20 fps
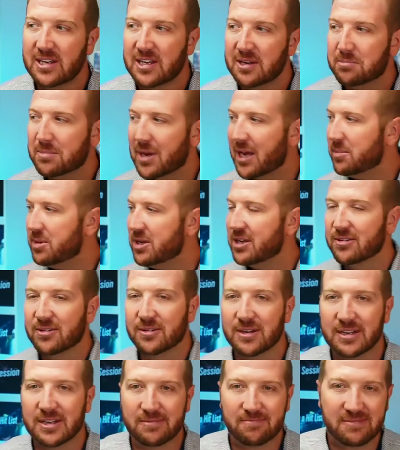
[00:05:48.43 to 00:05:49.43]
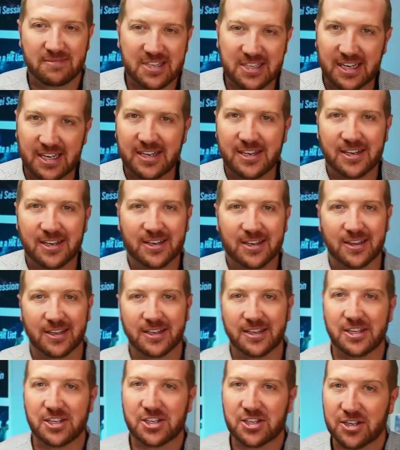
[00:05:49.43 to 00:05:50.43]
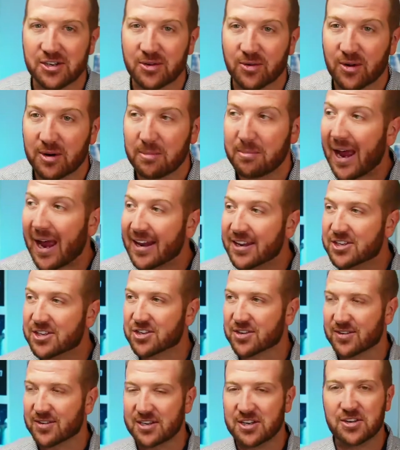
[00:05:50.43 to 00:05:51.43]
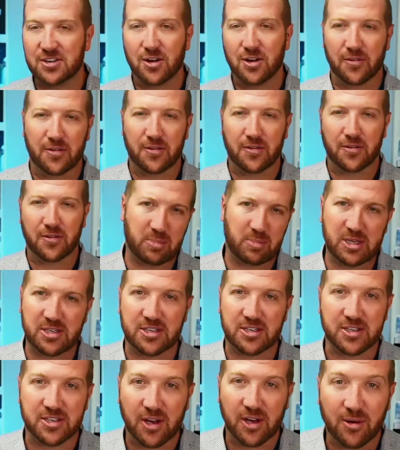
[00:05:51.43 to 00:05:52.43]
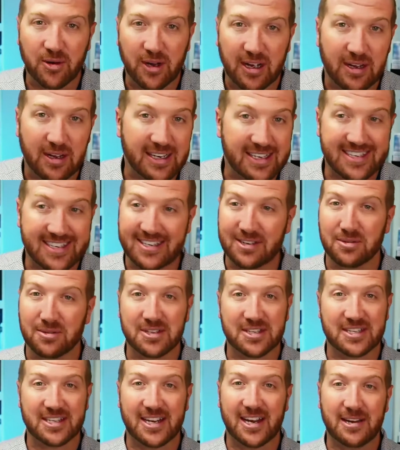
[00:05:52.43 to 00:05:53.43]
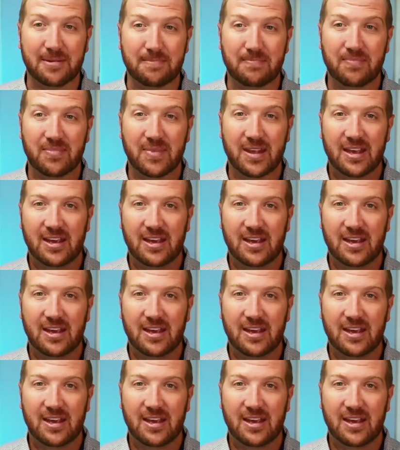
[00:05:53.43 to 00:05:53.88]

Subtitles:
Maybe you're a senior clinician or a manager and you're not the business owner. It's still the same.